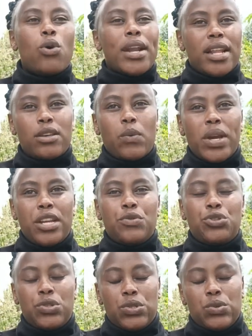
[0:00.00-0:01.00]
or another way in
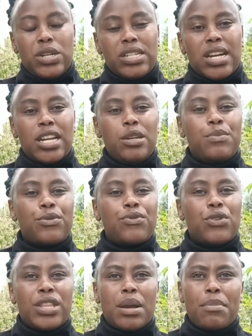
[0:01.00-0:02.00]
which student can
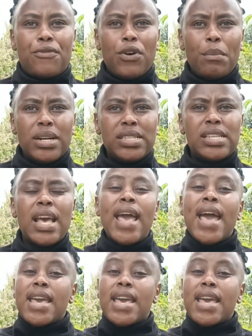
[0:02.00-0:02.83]
improve on their performance,